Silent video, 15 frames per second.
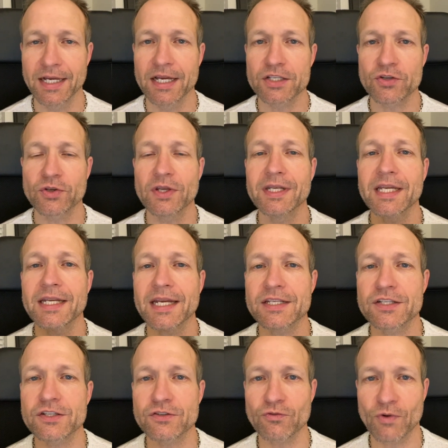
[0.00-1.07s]
So you need a
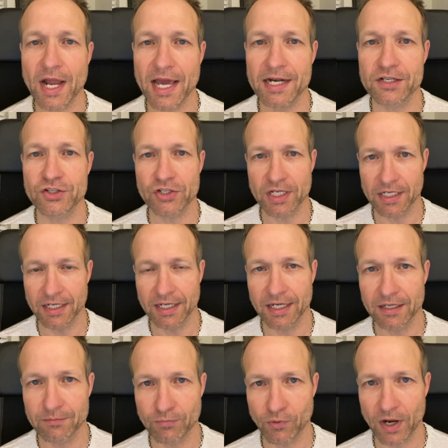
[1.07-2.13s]
strategy
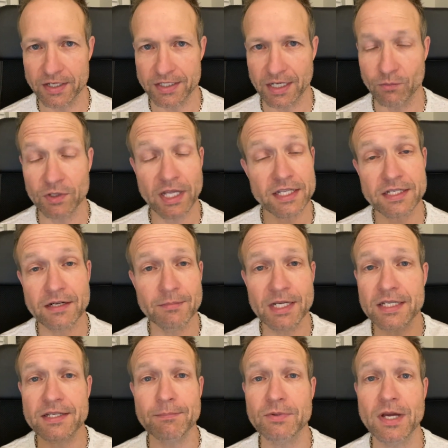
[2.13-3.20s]
in pricing. What that's going to be
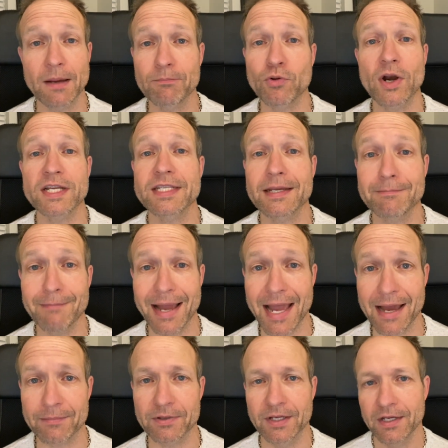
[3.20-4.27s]
is a pricing
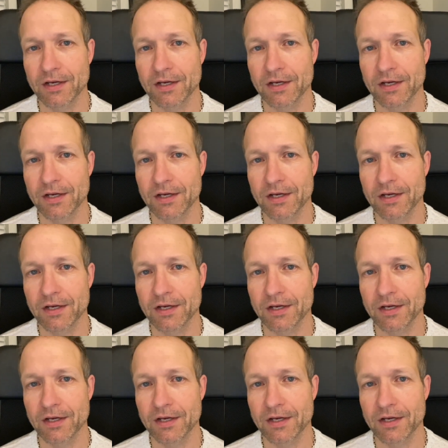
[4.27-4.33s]
map.